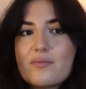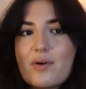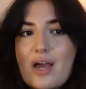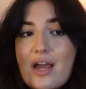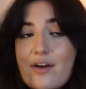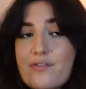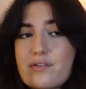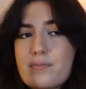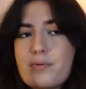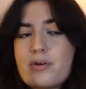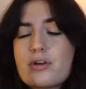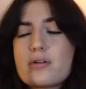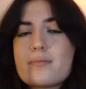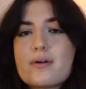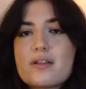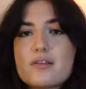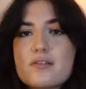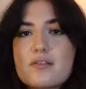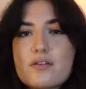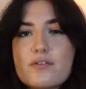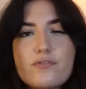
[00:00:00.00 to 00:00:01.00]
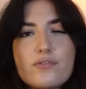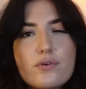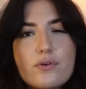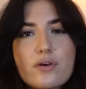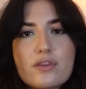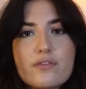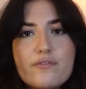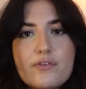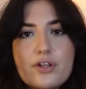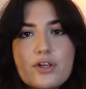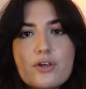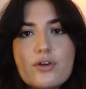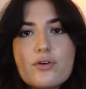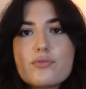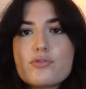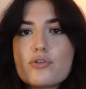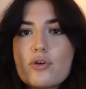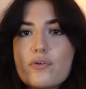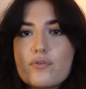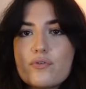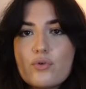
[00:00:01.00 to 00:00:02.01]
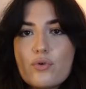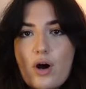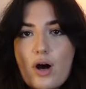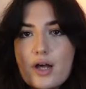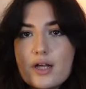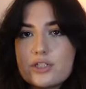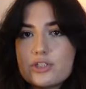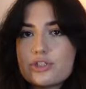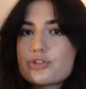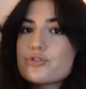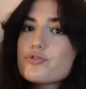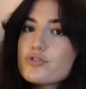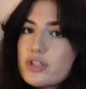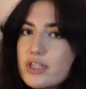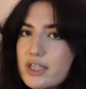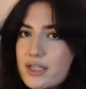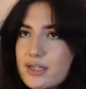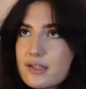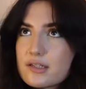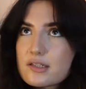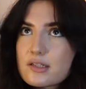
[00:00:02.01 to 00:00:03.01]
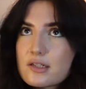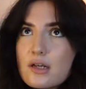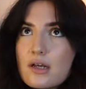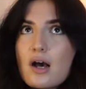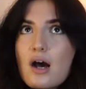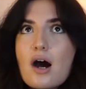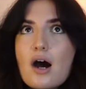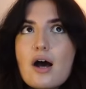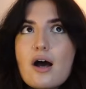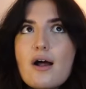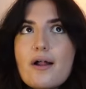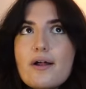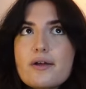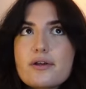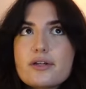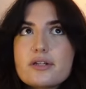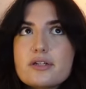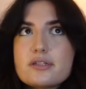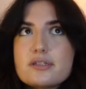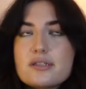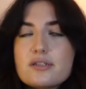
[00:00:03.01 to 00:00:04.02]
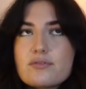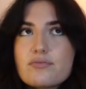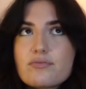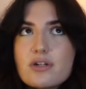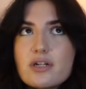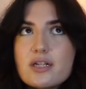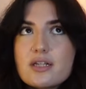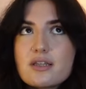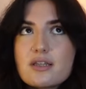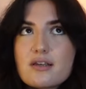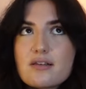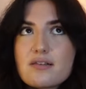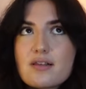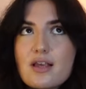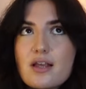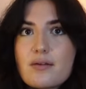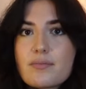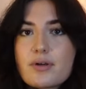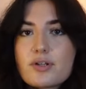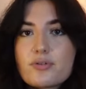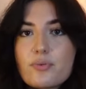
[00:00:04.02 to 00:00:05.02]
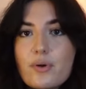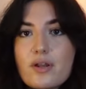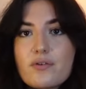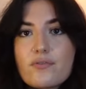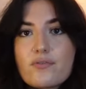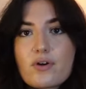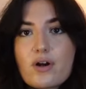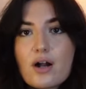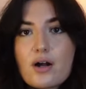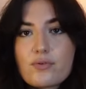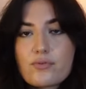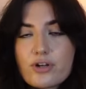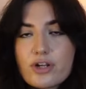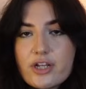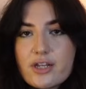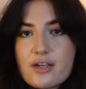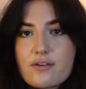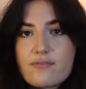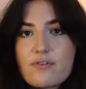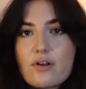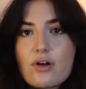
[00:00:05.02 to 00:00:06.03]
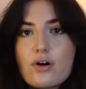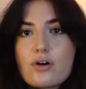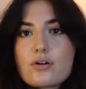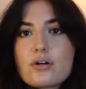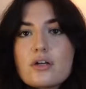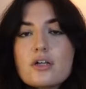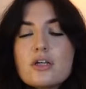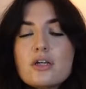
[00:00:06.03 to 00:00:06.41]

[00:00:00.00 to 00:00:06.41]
I have spoken about this in a few other videos, so if you are intrigued, I did read this in my 24 hour reading vlog,